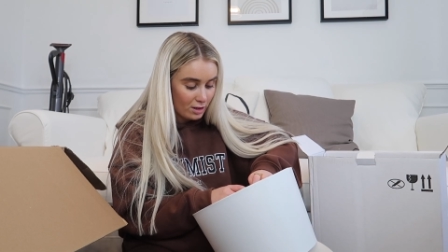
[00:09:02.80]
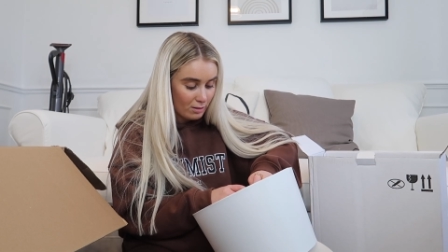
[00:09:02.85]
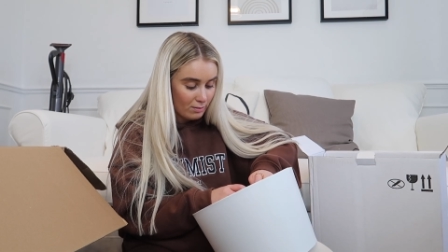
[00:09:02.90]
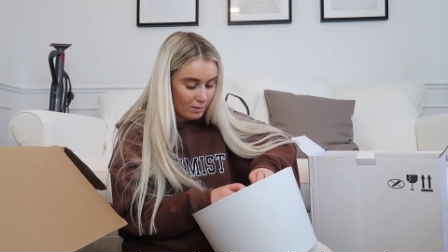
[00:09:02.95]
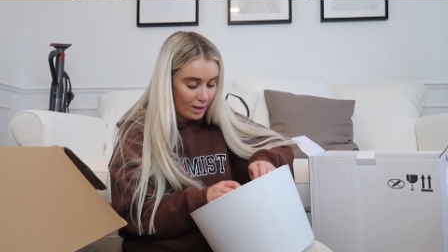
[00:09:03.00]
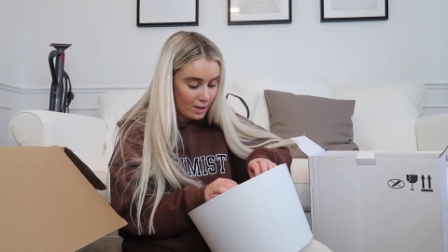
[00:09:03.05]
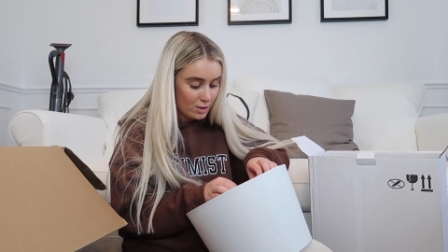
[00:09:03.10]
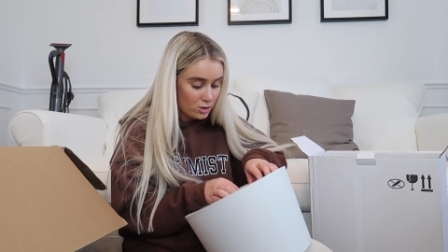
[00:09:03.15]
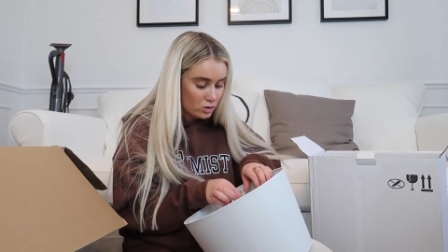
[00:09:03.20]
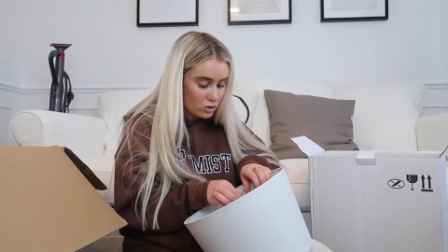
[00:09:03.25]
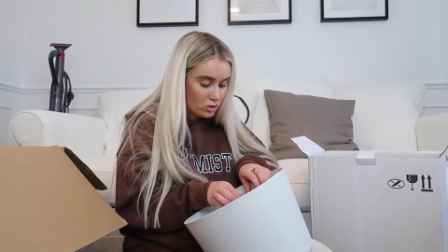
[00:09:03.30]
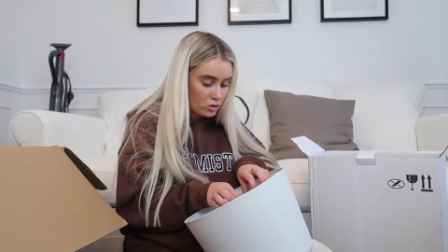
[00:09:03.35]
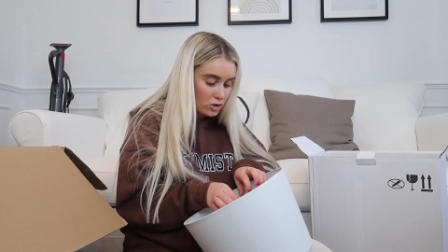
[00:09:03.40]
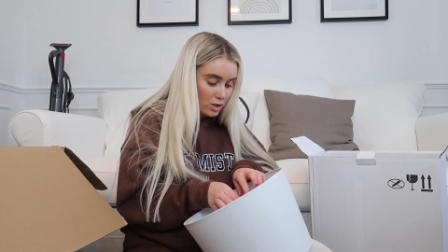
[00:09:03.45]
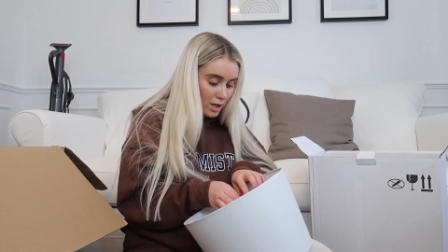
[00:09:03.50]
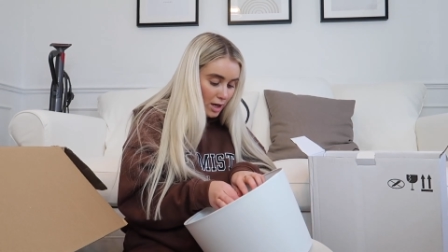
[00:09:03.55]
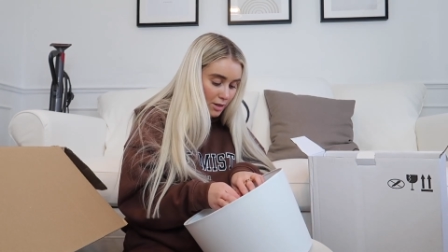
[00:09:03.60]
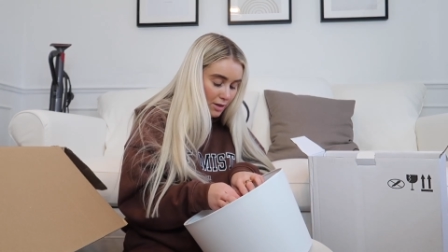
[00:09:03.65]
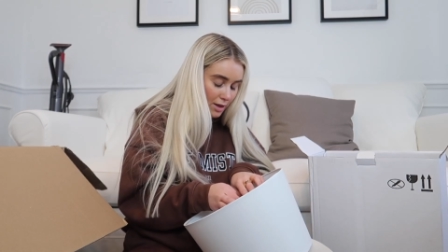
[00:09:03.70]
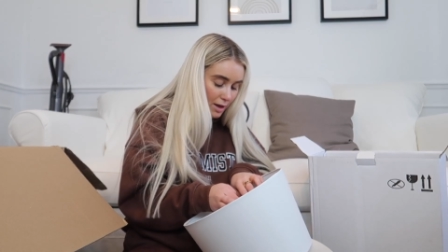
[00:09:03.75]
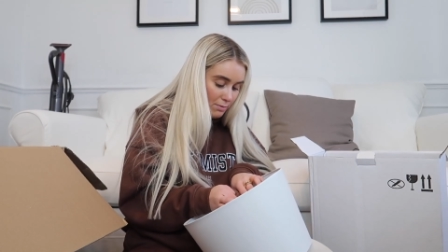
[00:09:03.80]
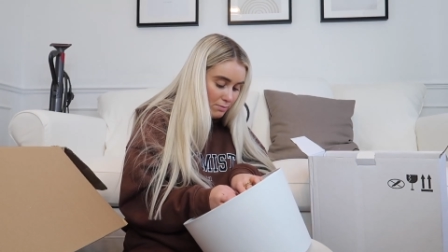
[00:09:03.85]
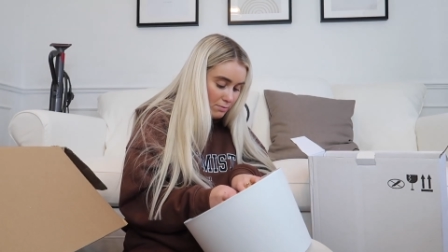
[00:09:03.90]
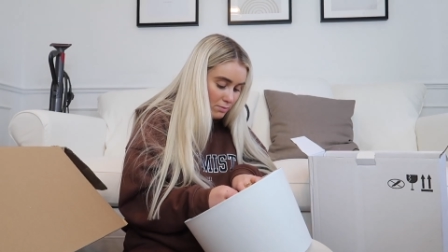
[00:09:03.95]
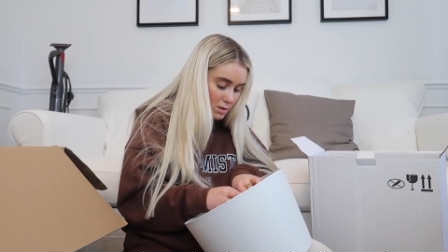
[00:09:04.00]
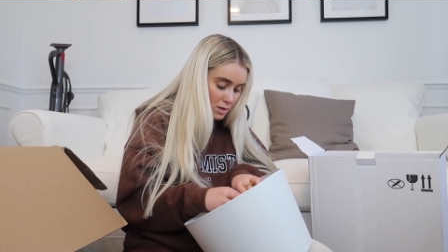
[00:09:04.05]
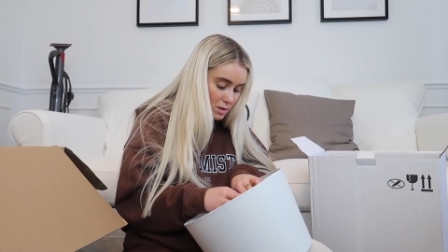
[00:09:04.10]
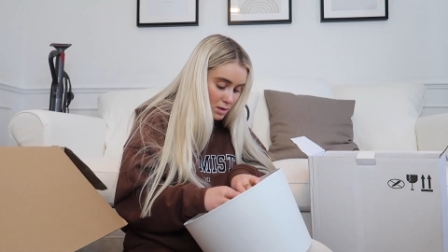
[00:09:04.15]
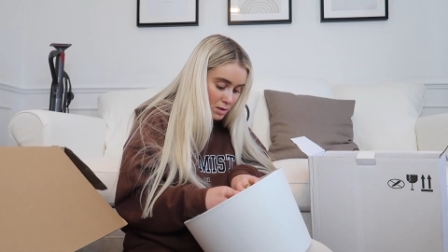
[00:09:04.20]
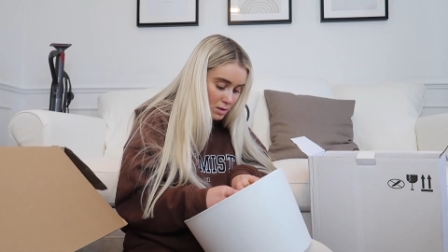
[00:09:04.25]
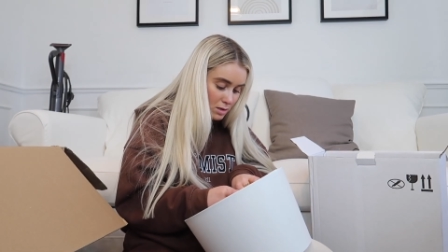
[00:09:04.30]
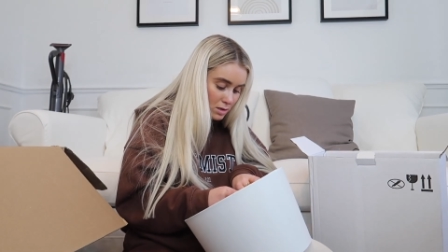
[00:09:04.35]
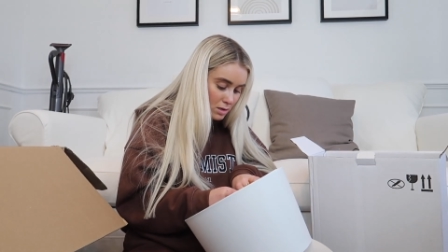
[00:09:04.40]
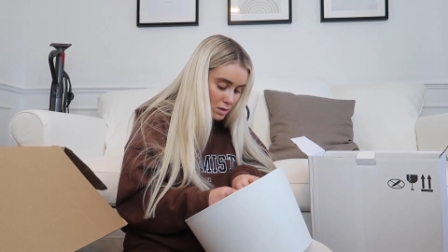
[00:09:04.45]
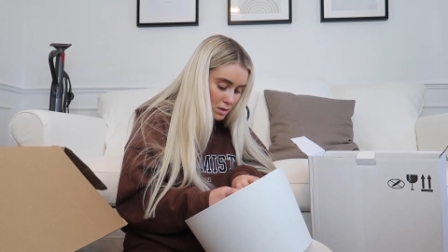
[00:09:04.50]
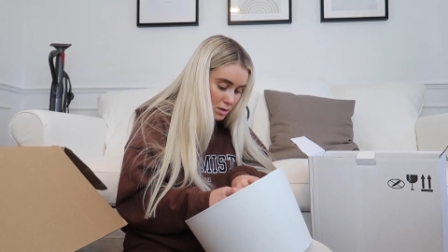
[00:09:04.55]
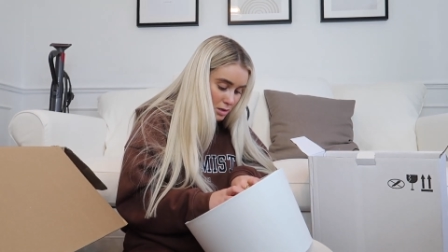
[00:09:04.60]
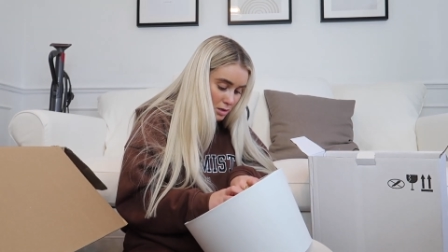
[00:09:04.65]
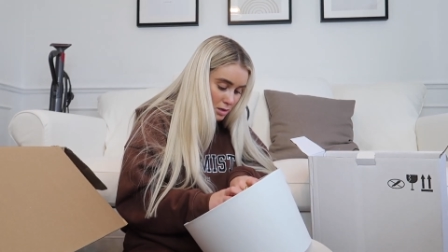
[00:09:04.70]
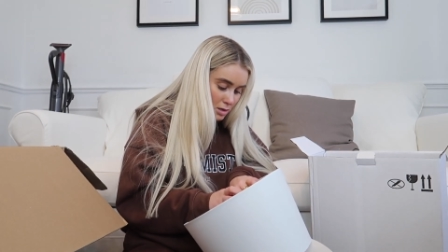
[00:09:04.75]
a new light just yet then,
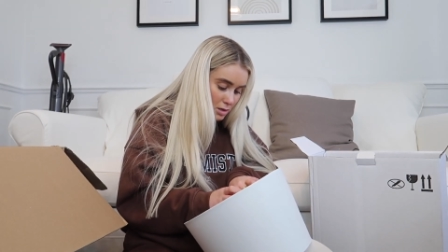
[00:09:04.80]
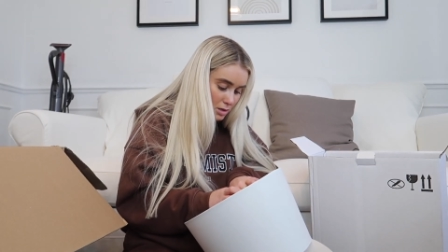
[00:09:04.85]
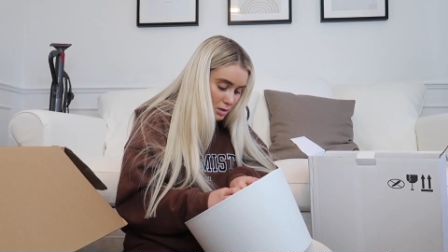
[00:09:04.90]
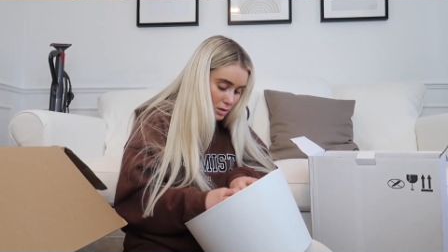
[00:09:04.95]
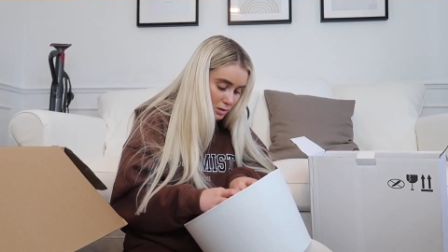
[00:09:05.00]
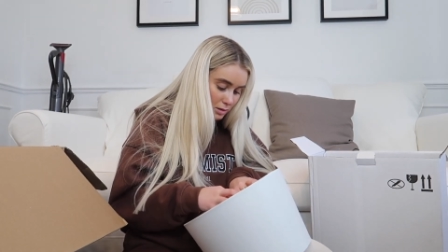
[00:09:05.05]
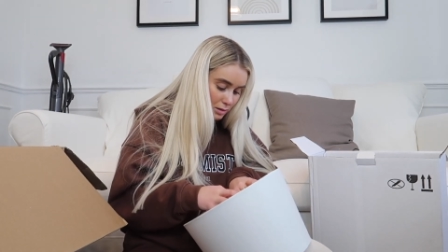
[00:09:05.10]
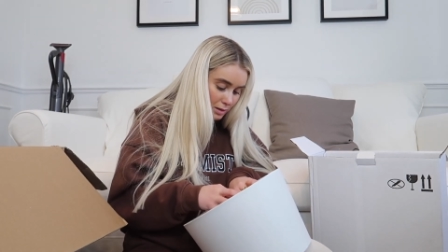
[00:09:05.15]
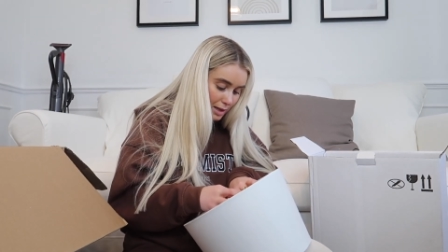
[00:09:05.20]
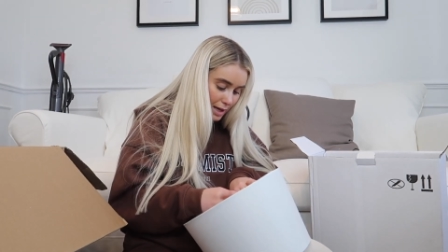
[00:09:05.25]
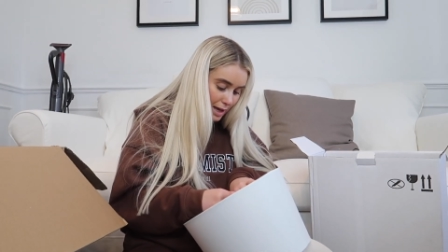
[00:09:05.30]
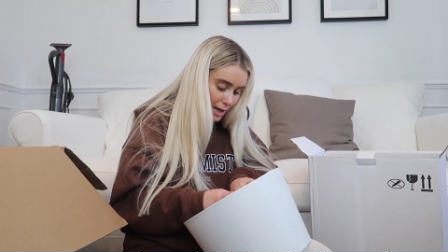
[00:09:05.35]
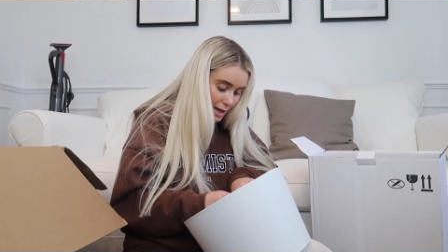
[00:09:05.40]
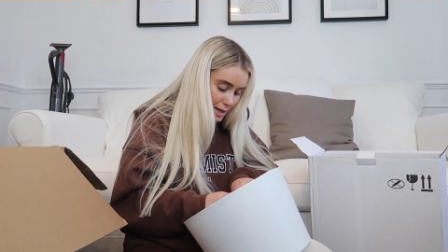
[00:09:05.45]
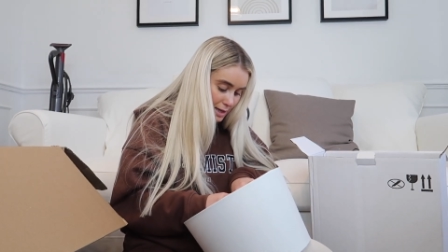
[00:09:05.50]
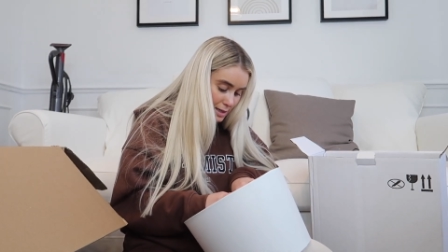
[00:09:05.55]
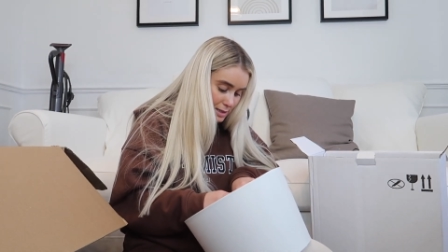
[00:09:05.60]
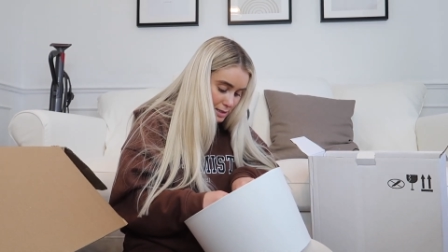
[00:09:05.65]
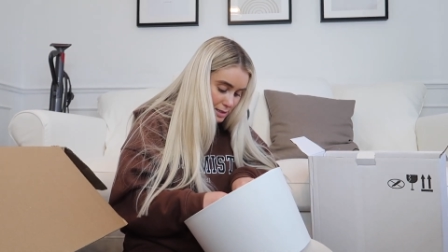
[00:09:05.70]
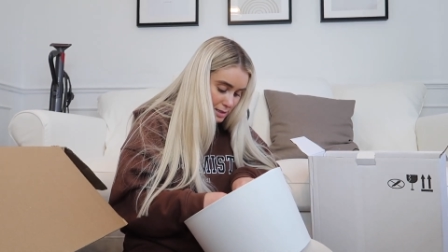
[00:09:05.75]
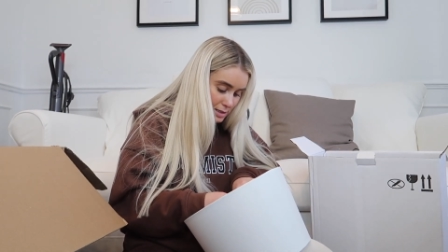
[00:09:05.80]
unless